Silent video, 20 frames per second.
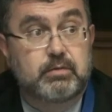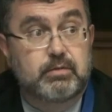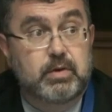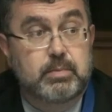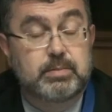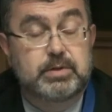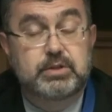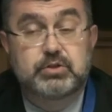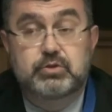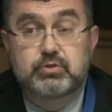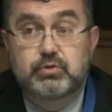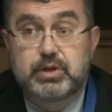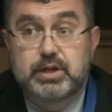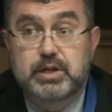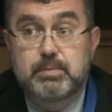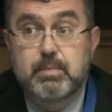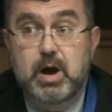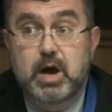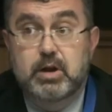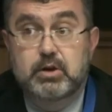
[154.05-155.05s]
from these
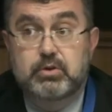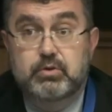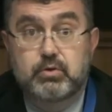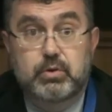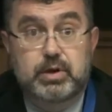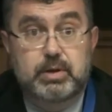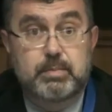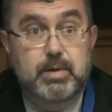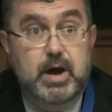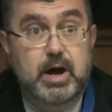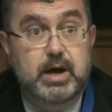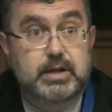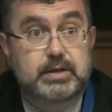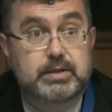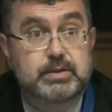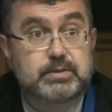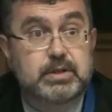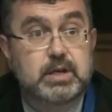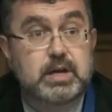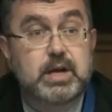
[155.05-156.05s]
treaty monitoring
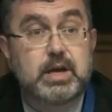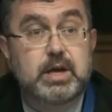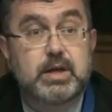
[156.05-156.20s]
bodies